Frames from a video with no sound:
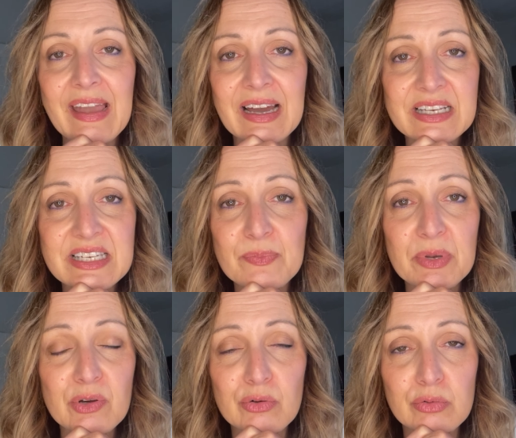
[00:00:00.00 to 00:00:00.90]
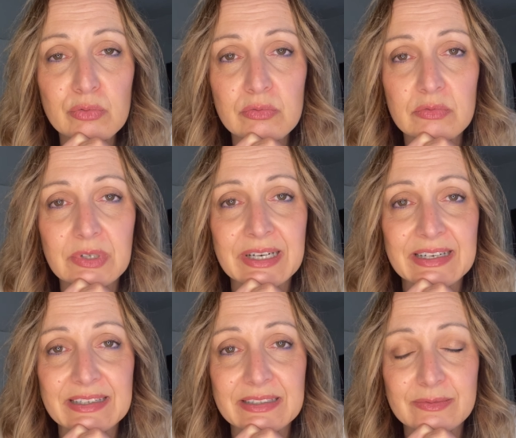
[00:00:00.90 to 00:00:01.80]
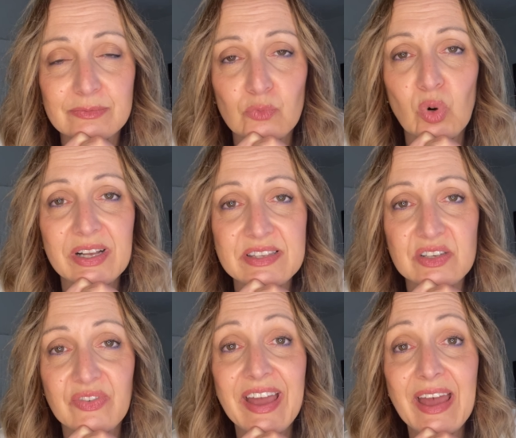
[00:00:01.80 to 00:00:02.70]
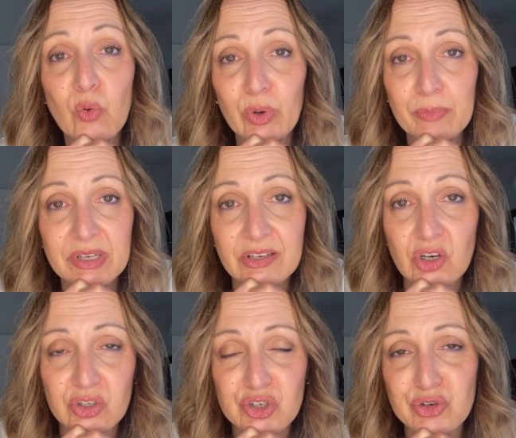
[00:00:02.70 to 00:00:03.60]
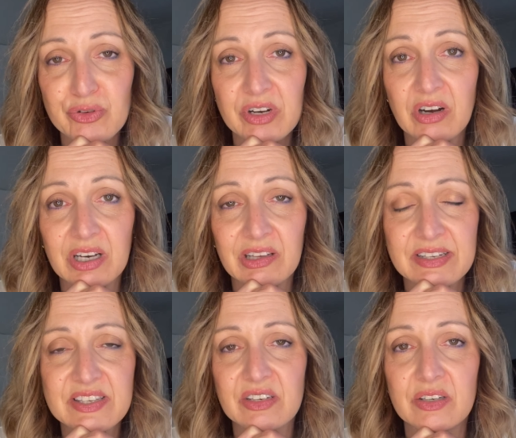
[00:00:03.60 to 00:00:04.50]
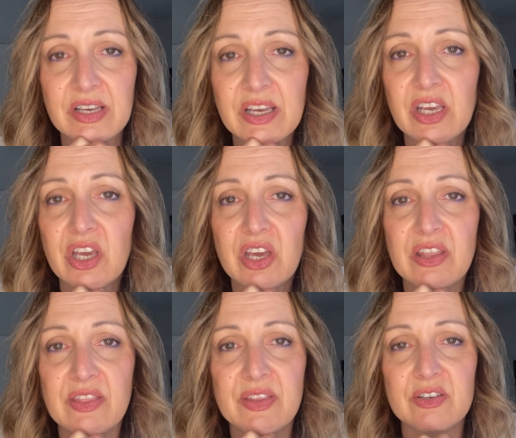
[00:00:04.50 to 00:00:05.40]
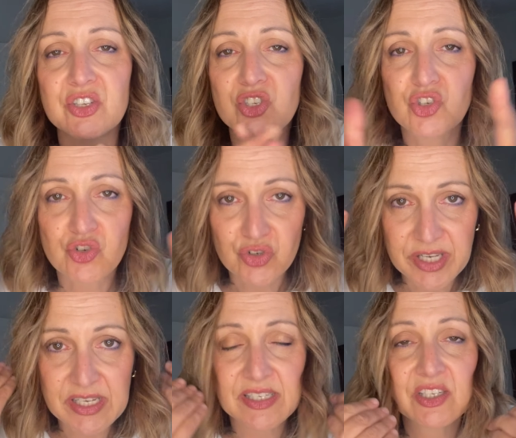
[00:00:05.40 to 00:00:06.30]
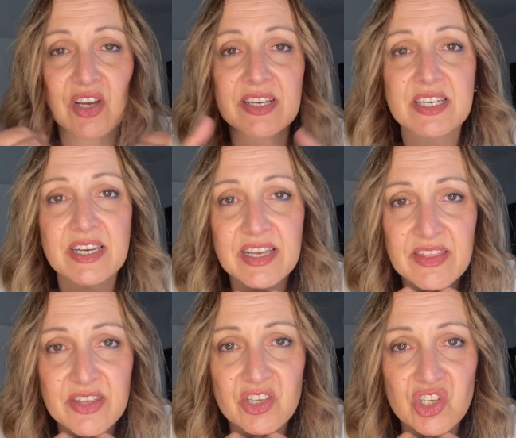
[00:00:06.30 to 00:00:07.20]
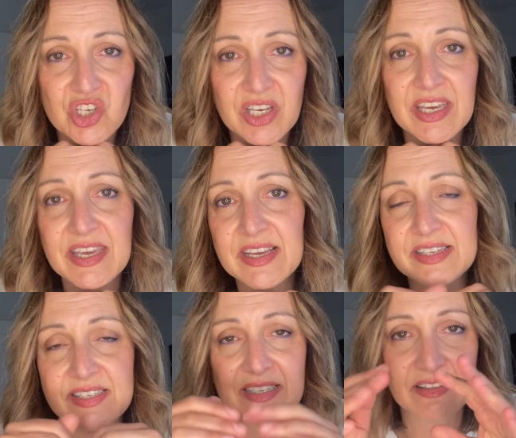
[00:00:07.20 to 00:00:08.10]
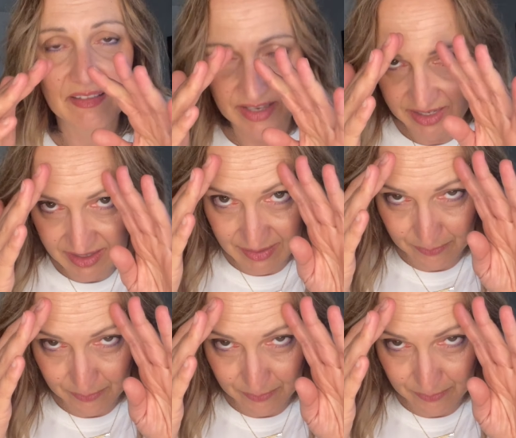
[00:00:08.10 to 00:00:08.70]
are typical ones of how women contour and highlight. So the streaks underneath the cheeks, and they